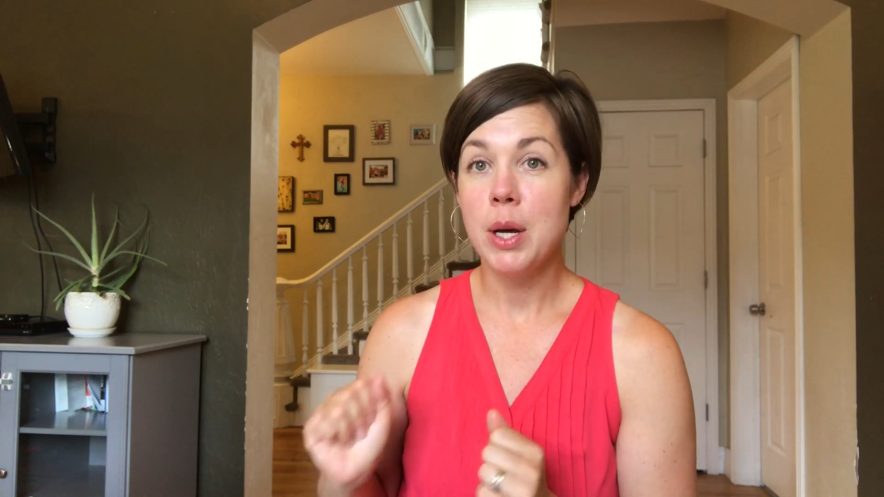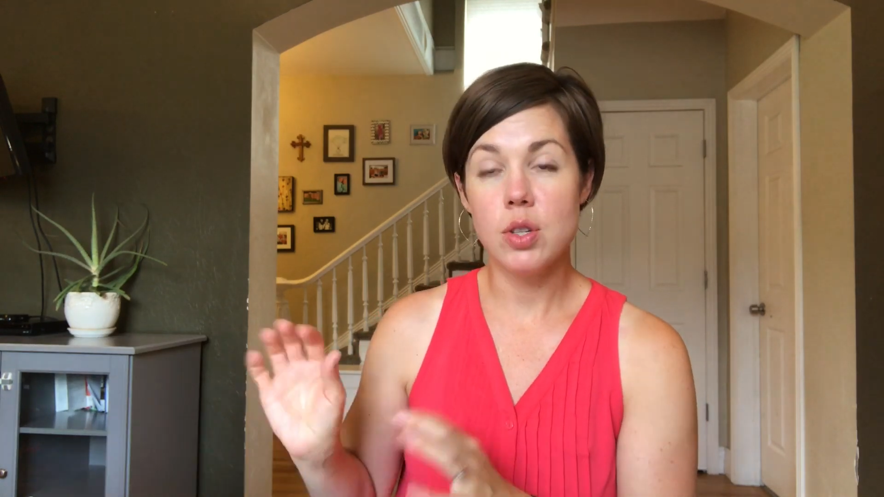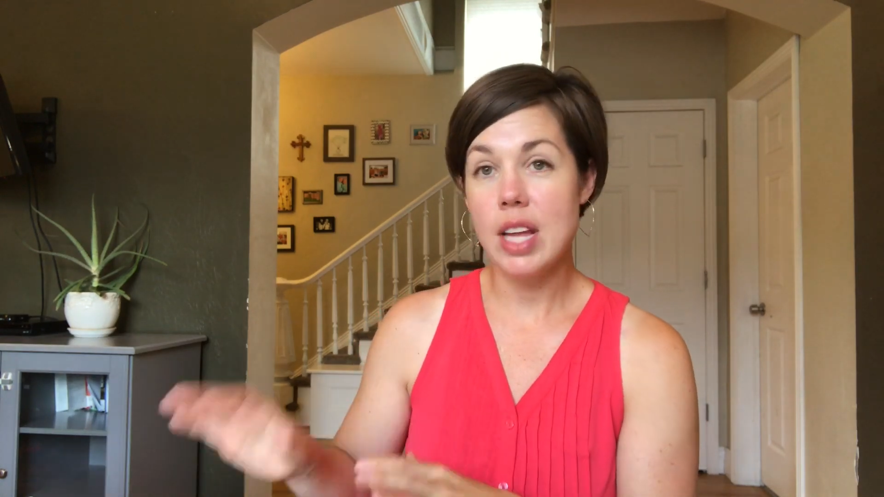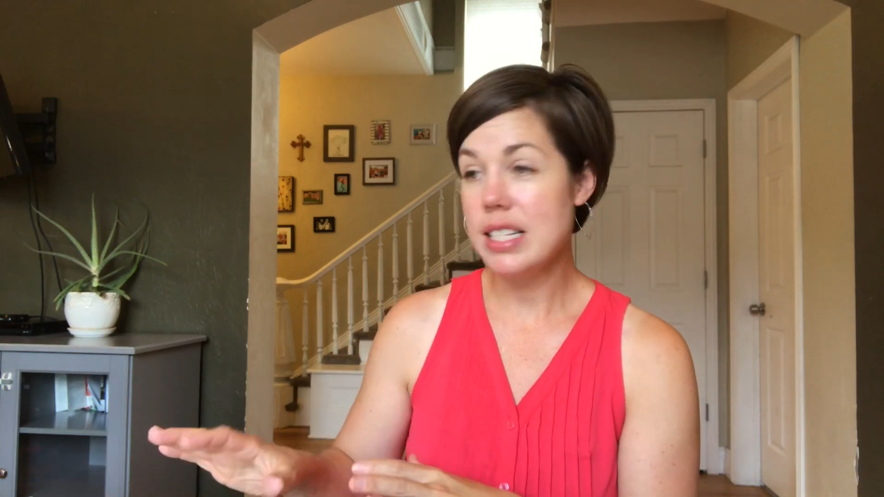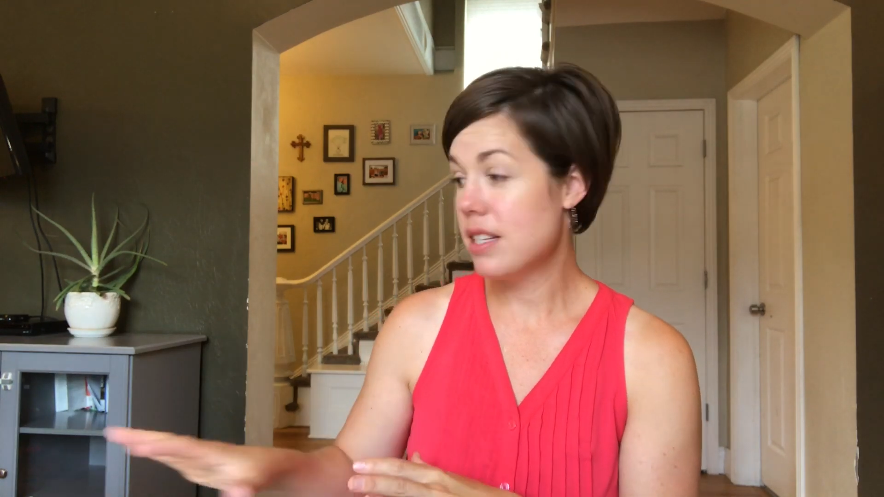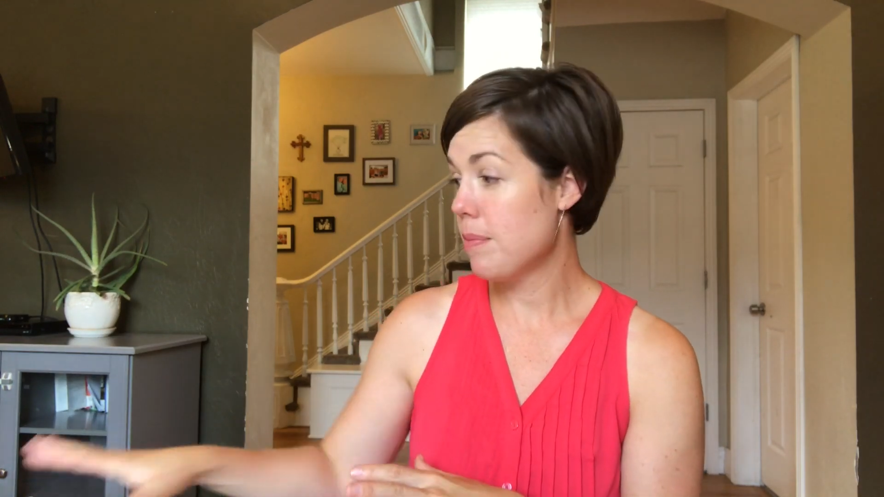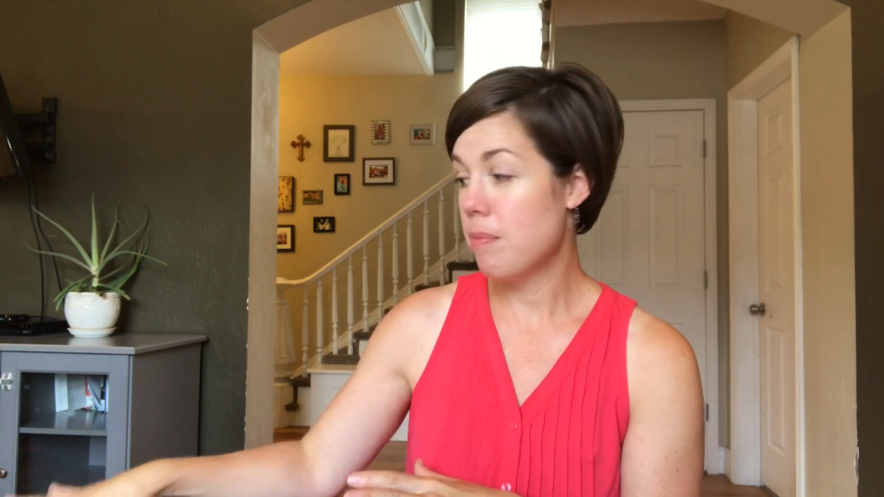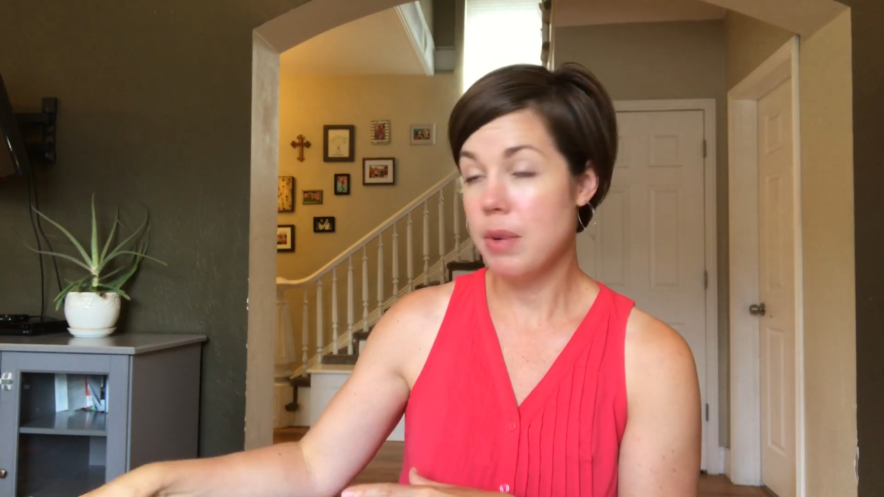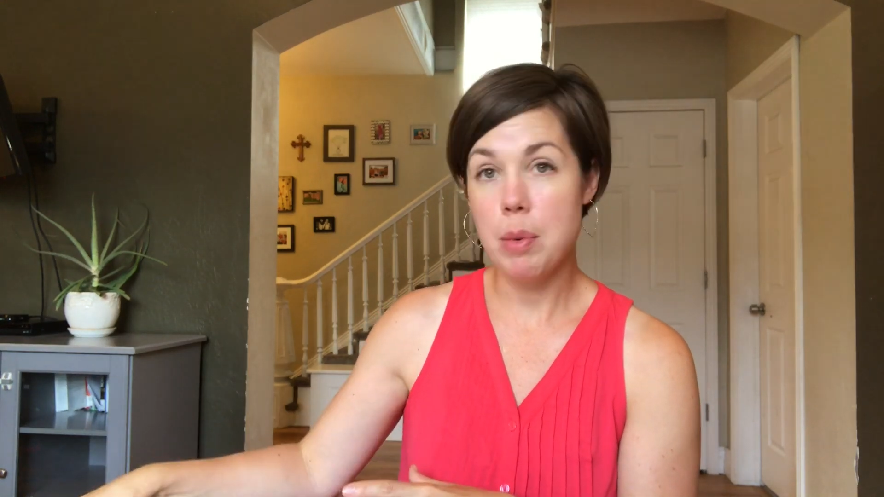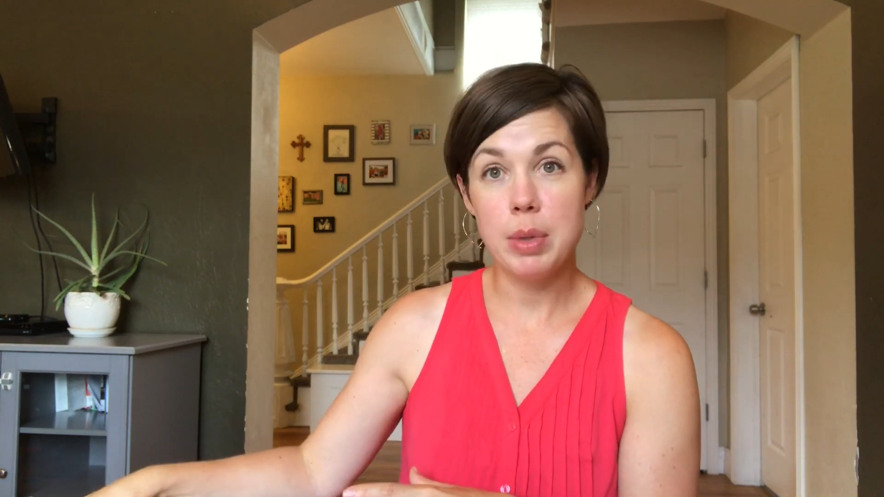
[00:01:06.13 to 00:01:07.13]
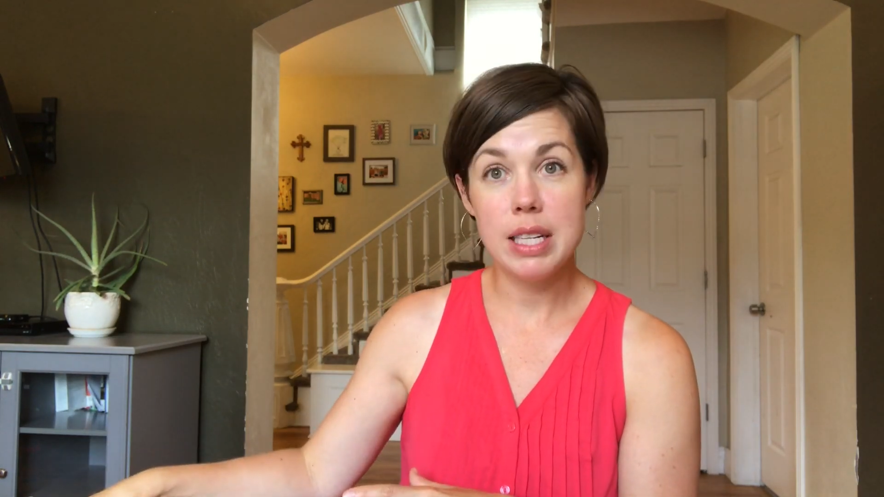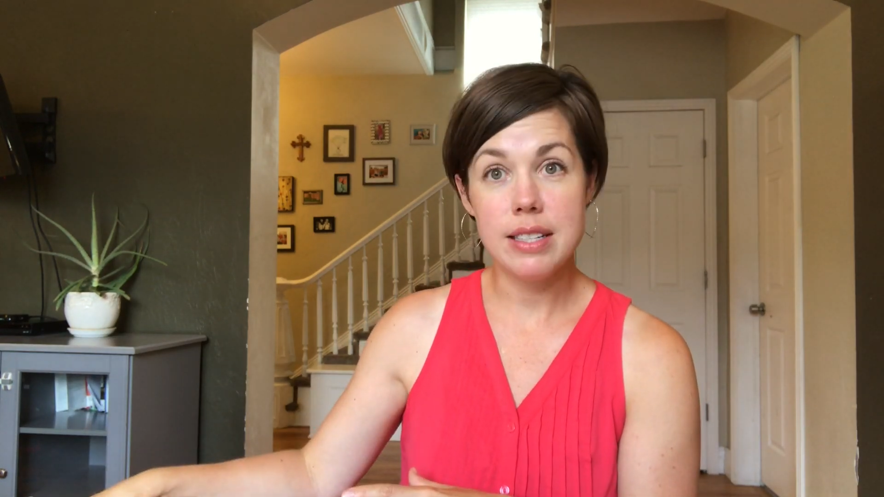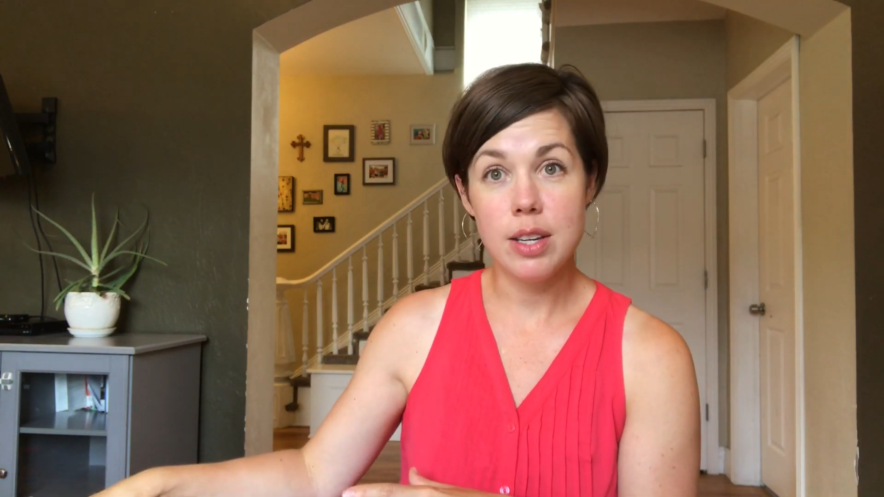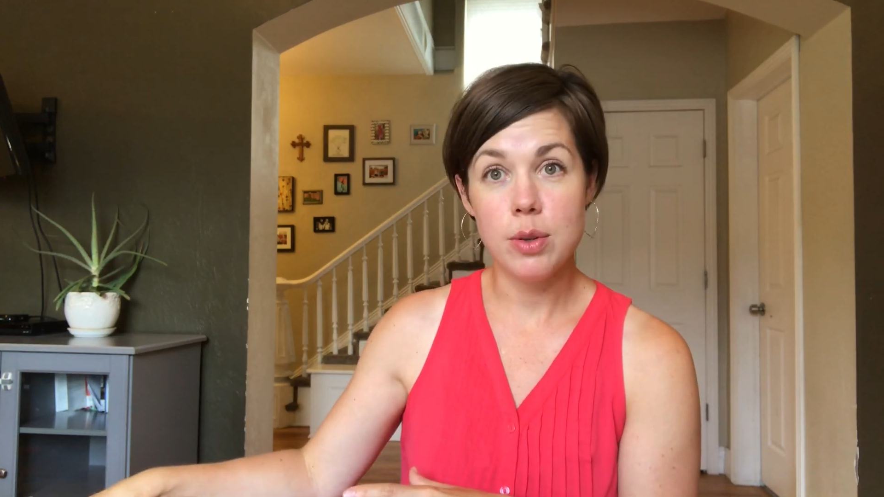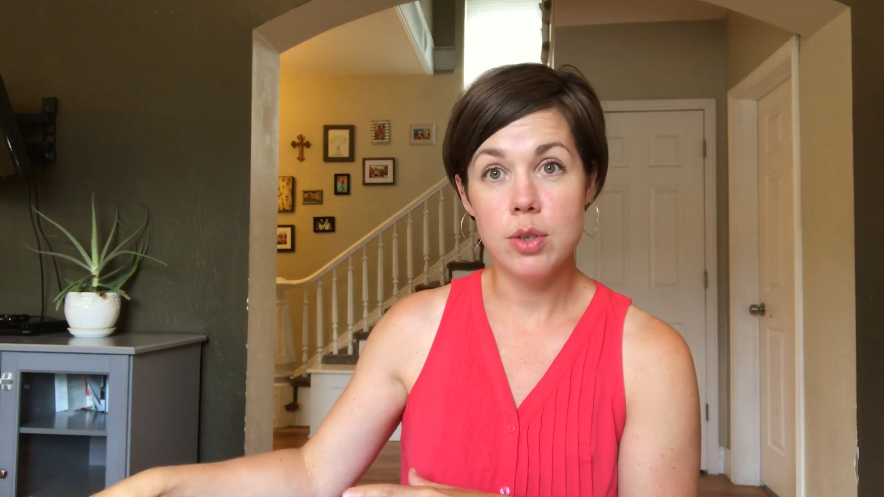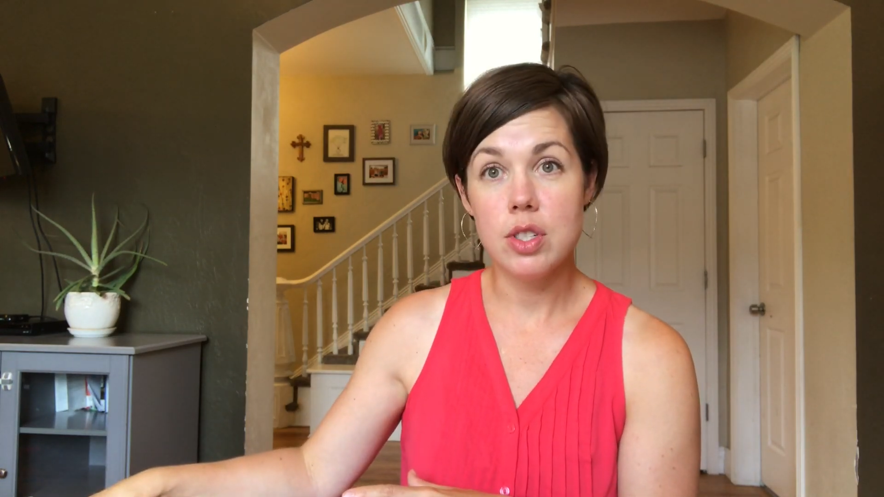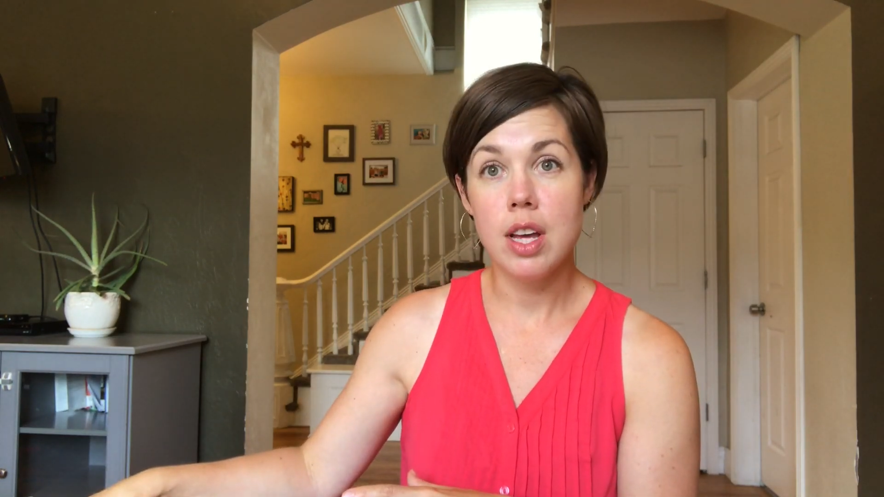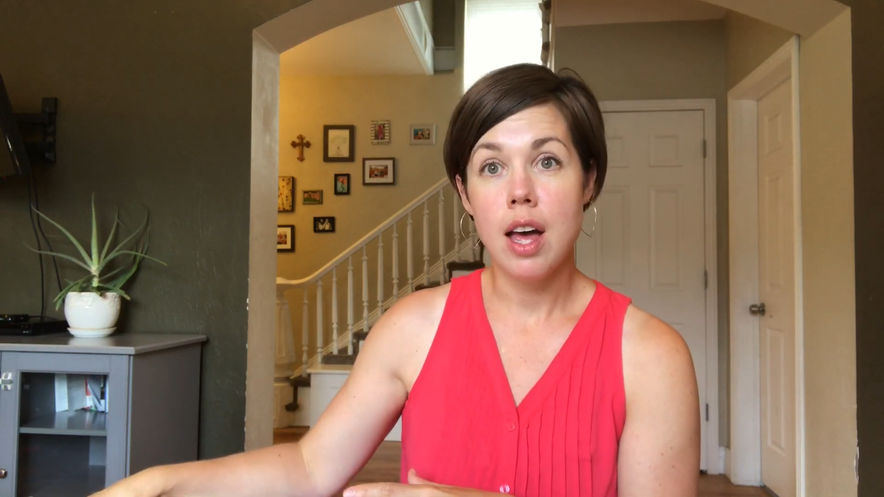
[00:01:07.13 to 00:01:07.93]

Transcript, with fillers: So that's the companies I use.